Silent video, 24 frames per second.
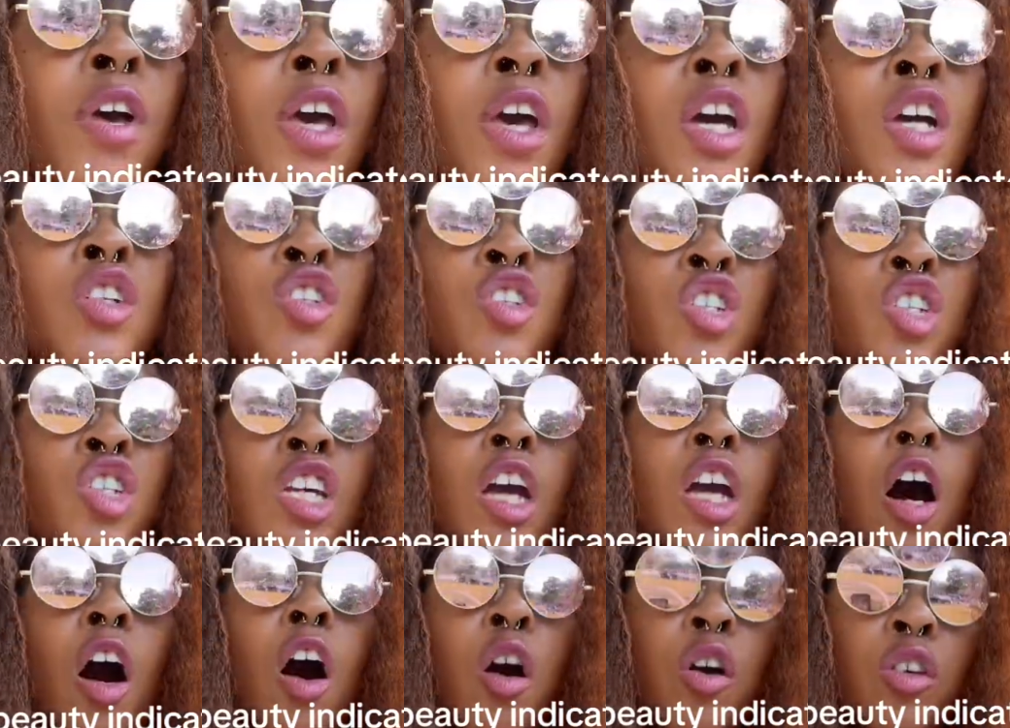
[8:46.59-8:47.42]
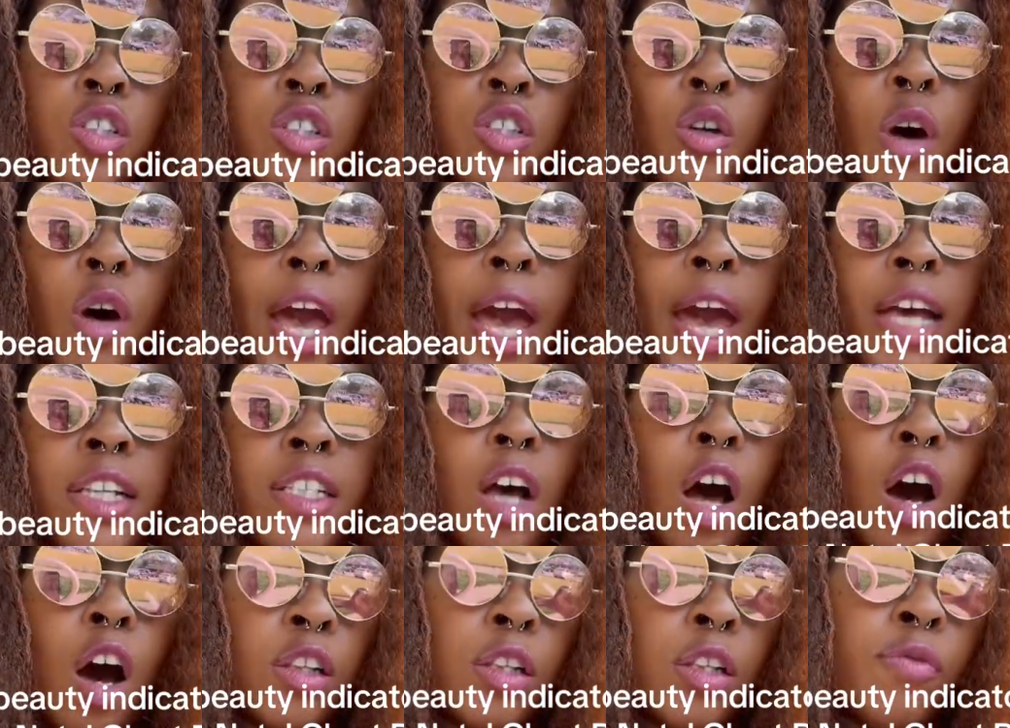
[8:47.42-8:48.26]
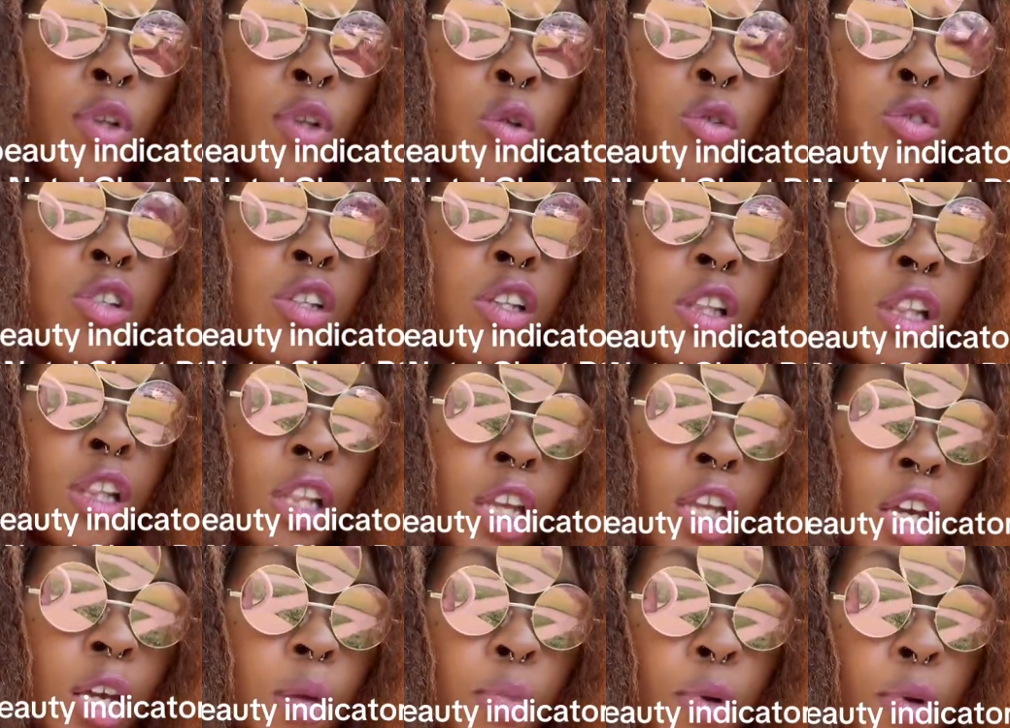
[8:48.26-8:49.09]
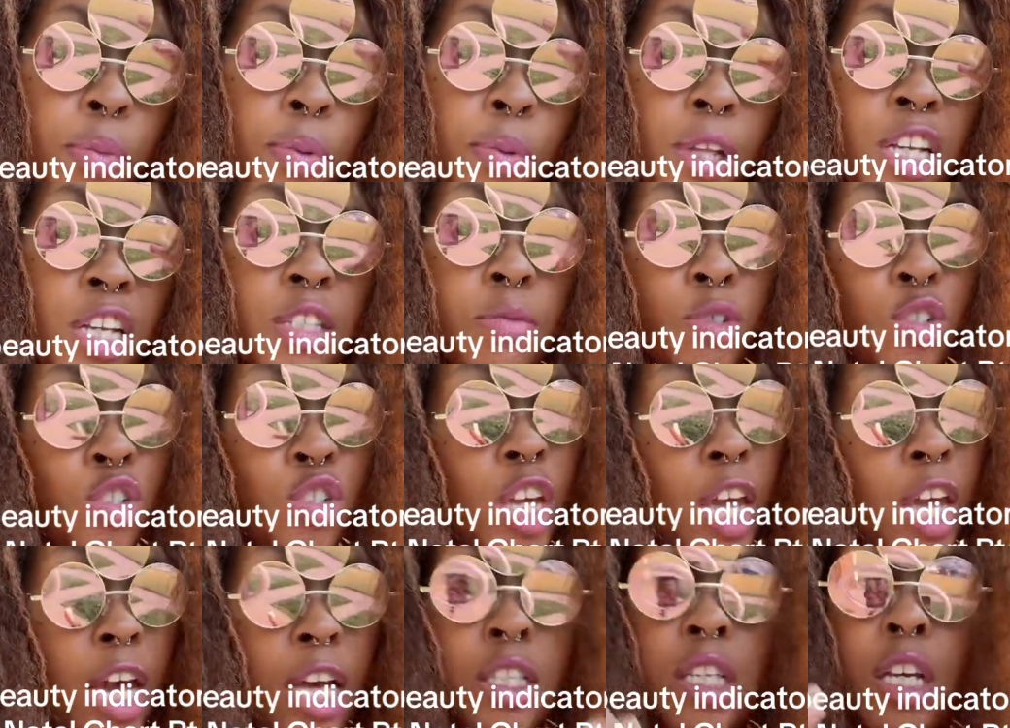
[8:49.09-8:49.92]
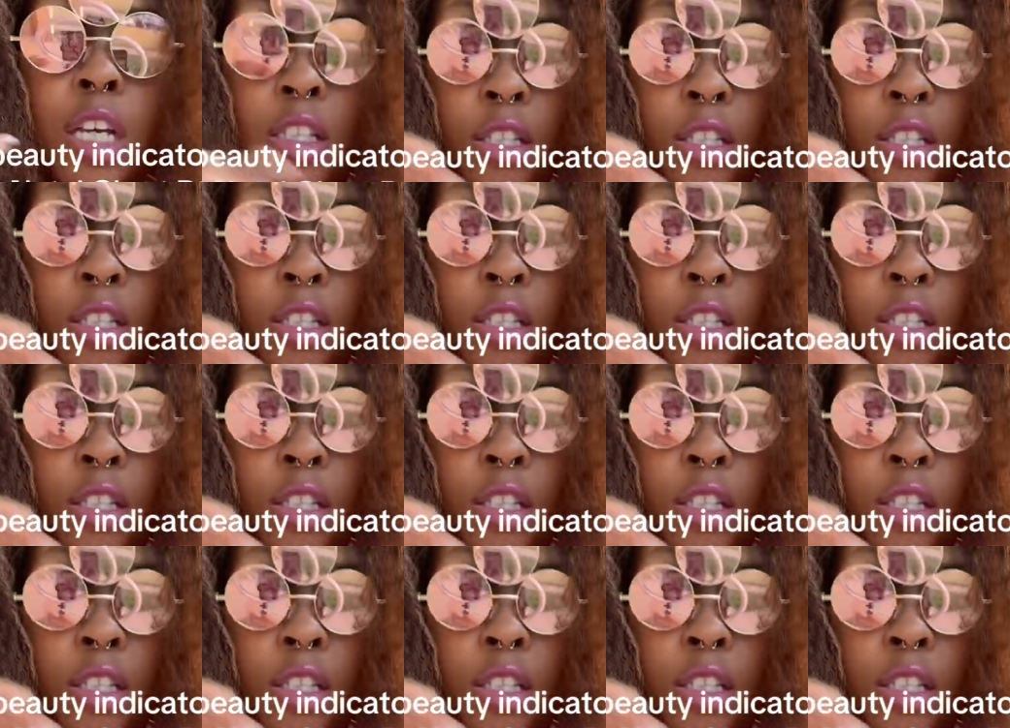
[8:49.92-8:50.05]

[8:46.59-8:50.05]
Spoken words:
She also has all of those Libra placements. She has